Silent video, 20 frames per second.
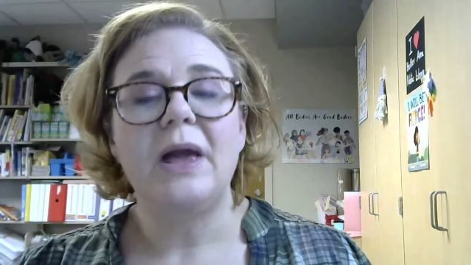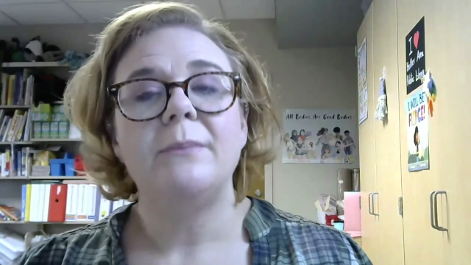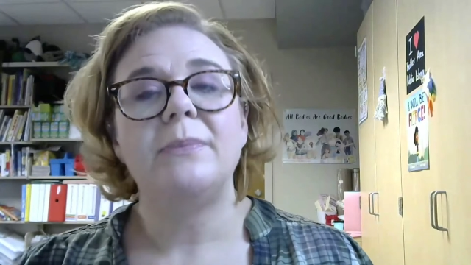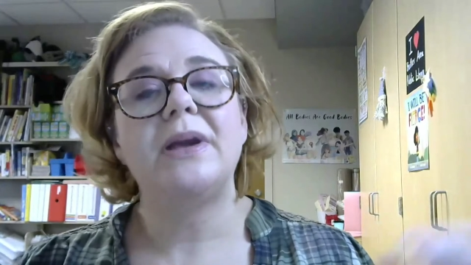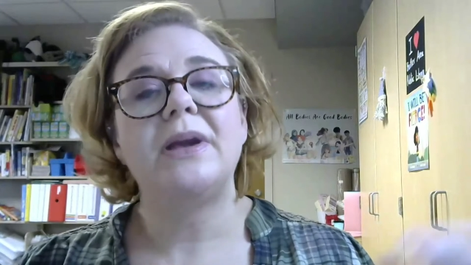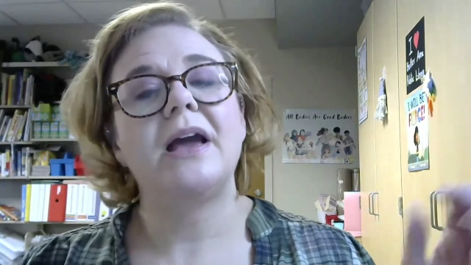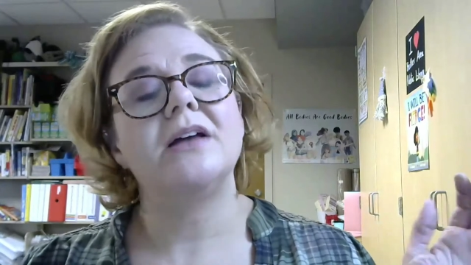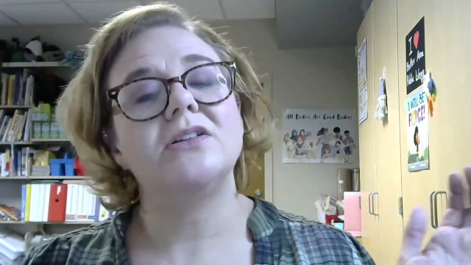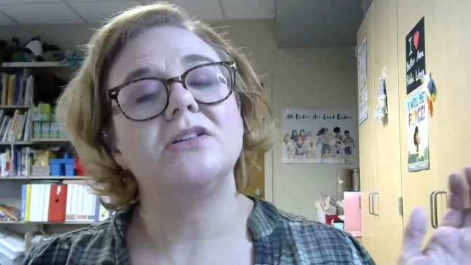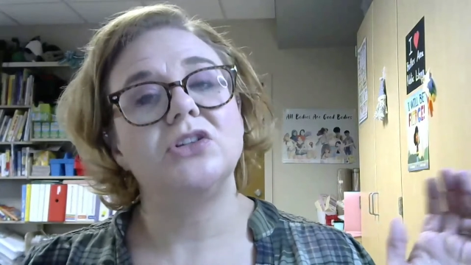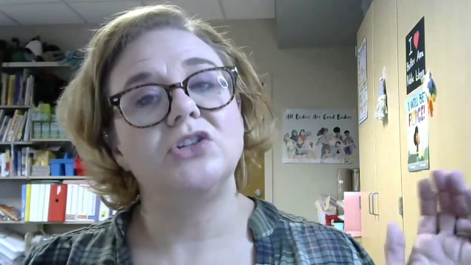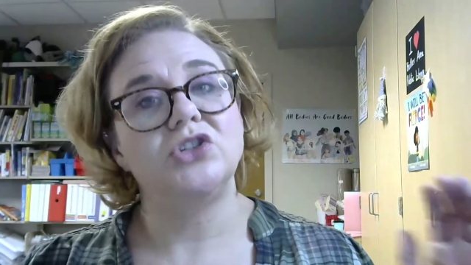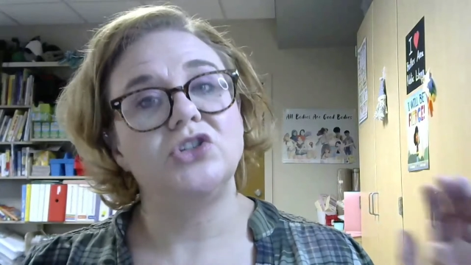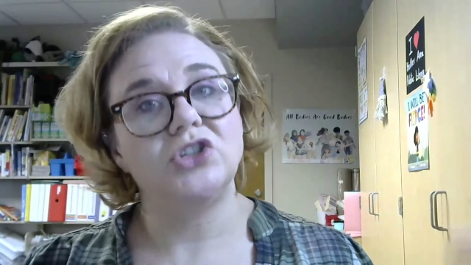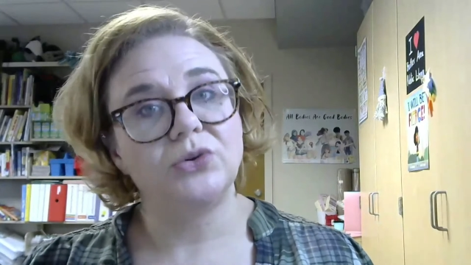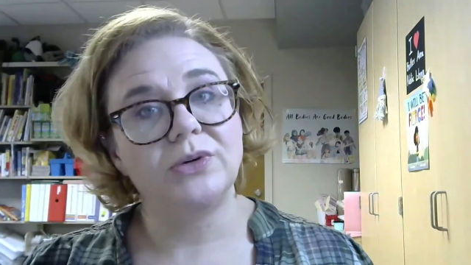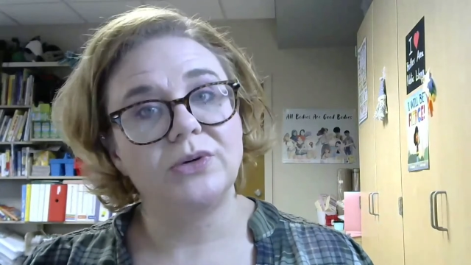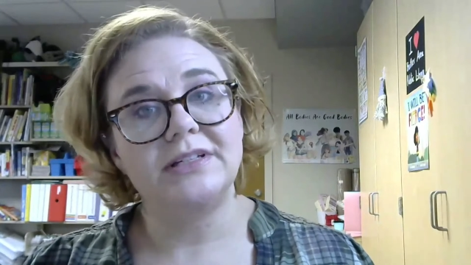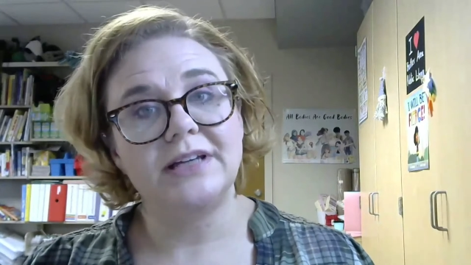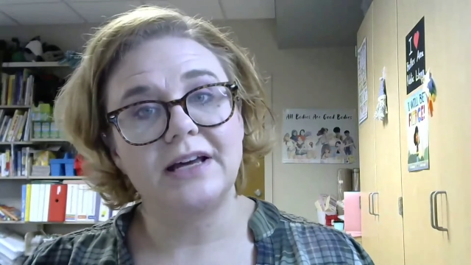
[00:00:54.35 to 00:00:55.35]
because the
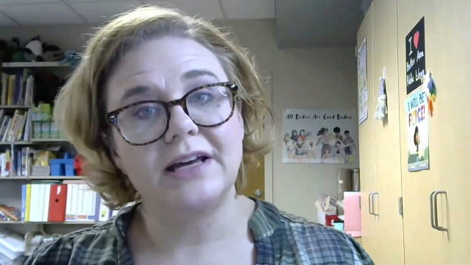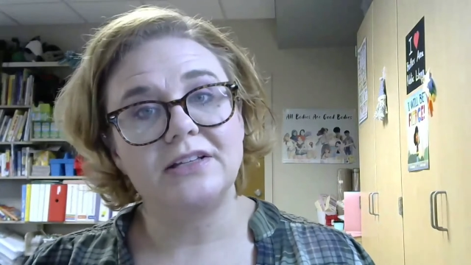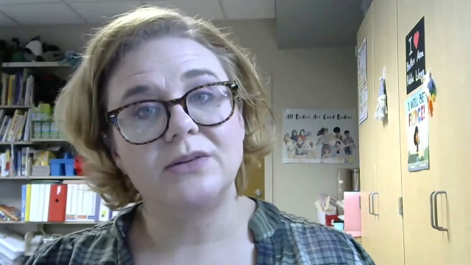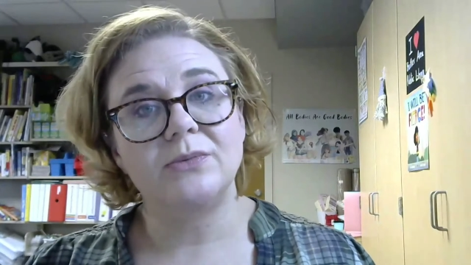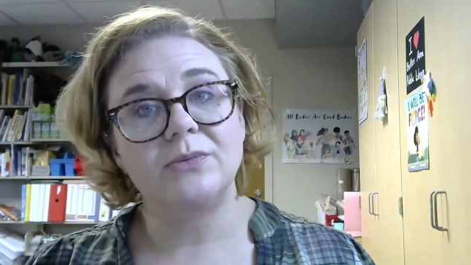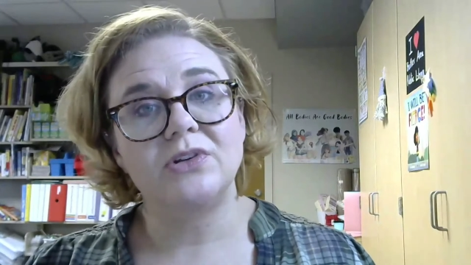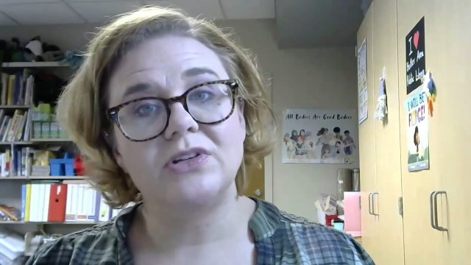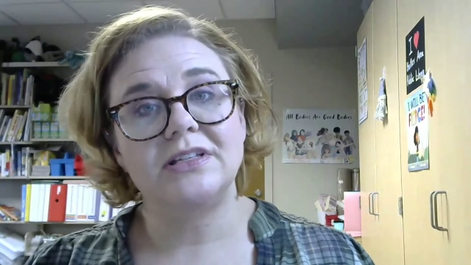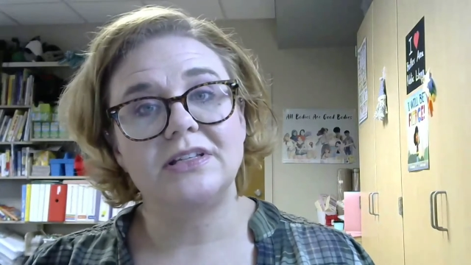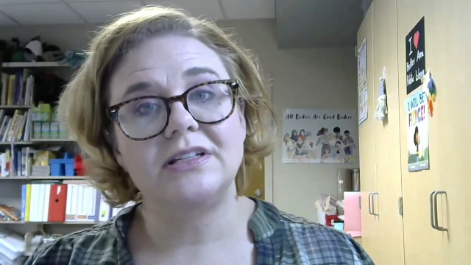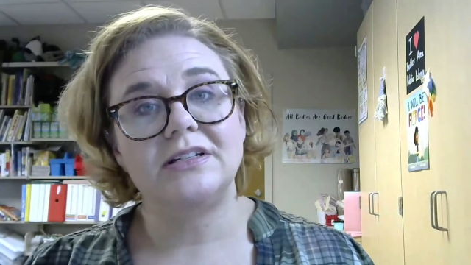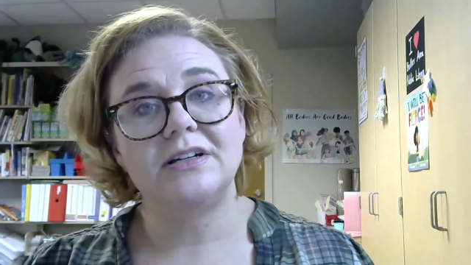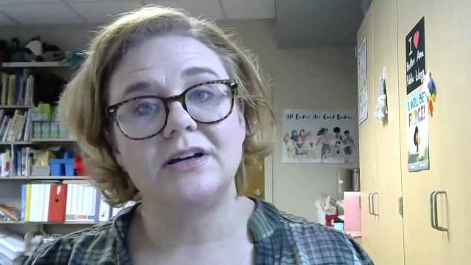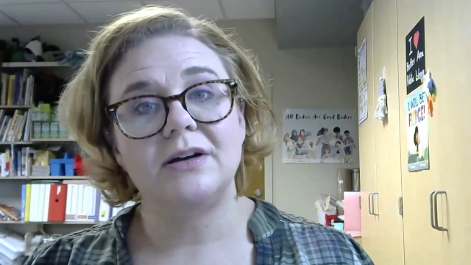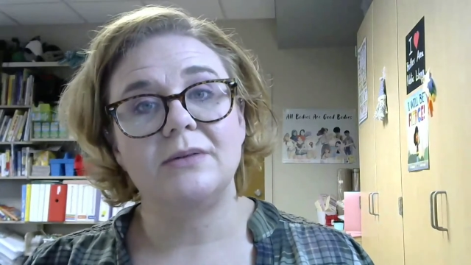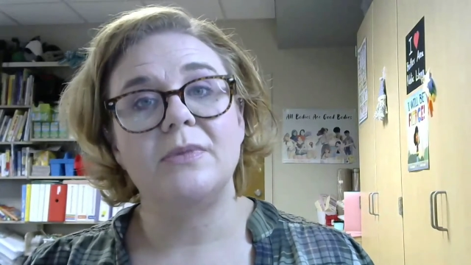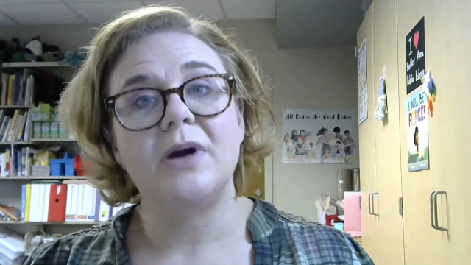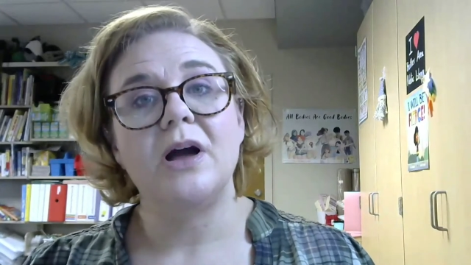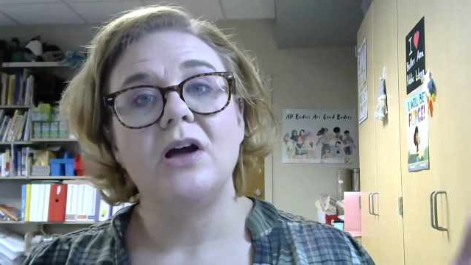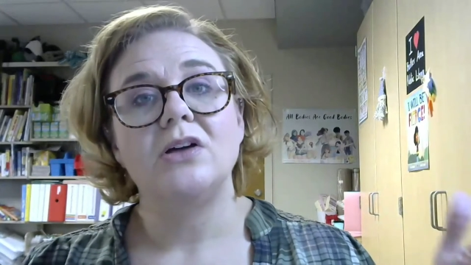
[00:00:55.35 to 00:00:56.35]
Dewey Decimal
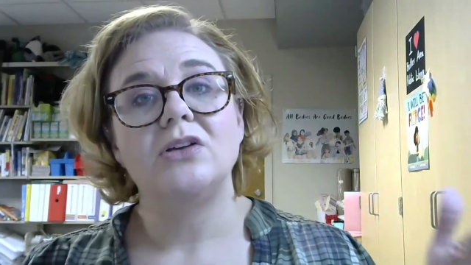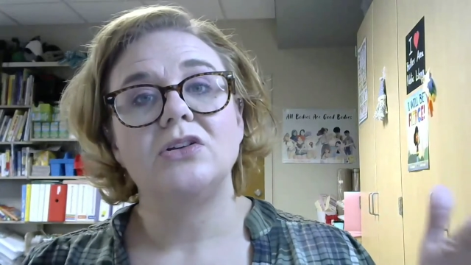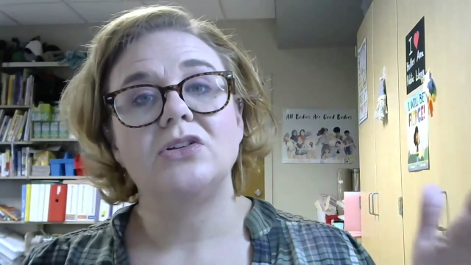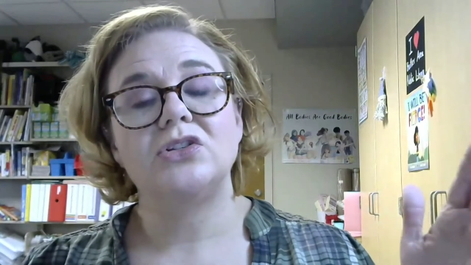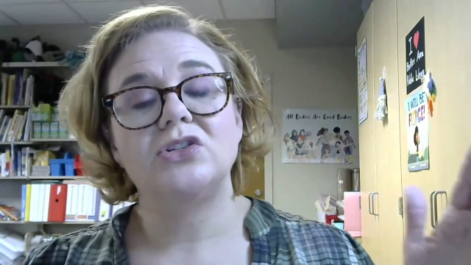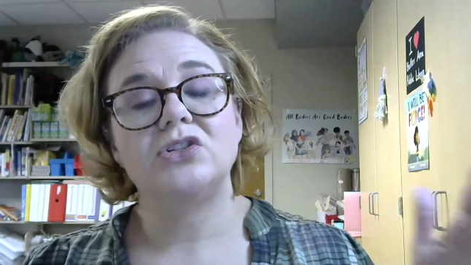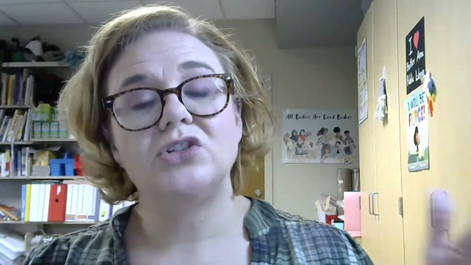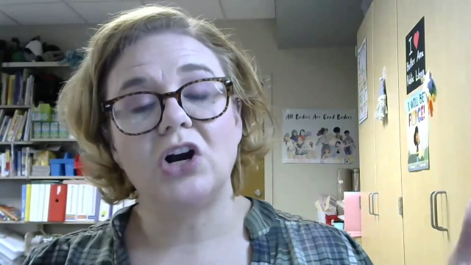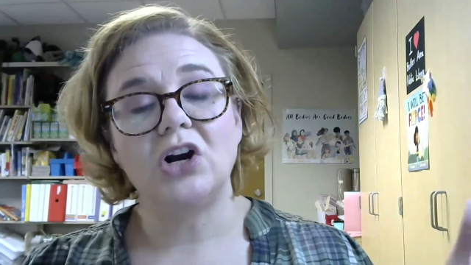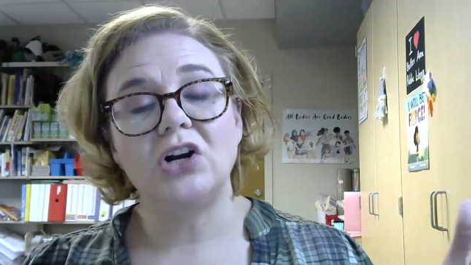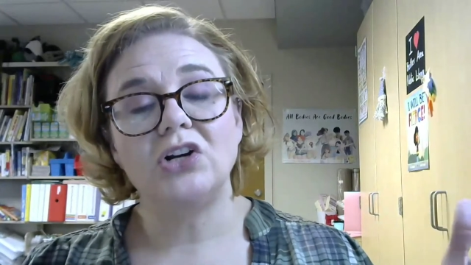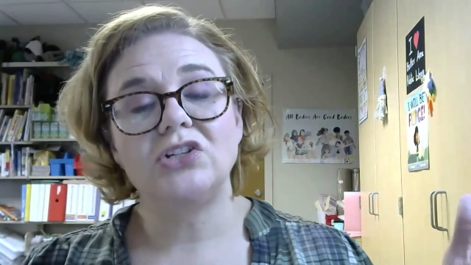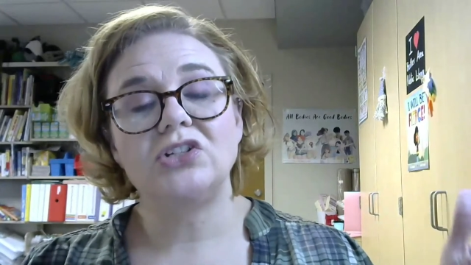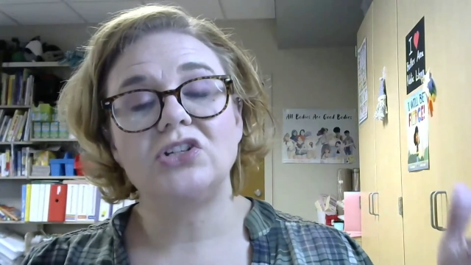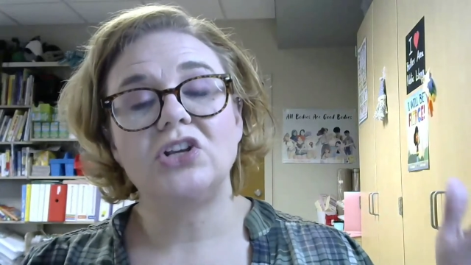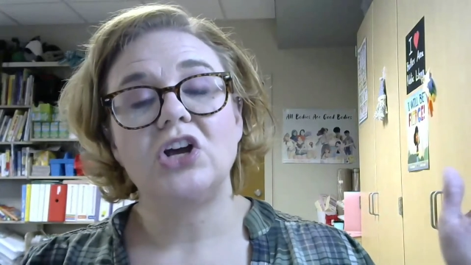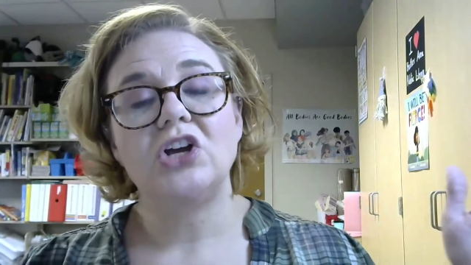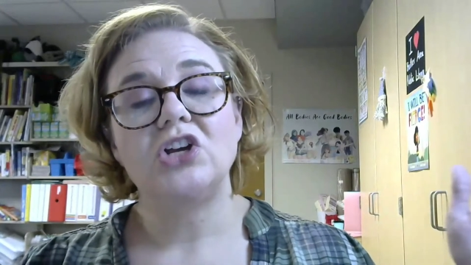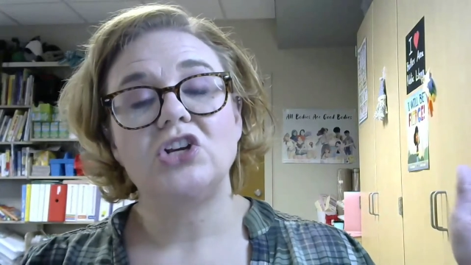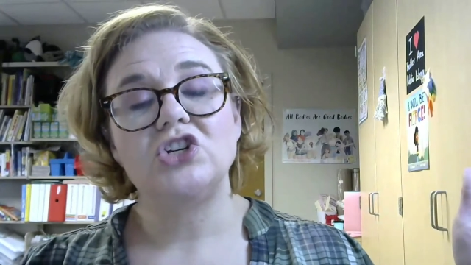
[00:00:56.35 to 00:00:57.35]
System starts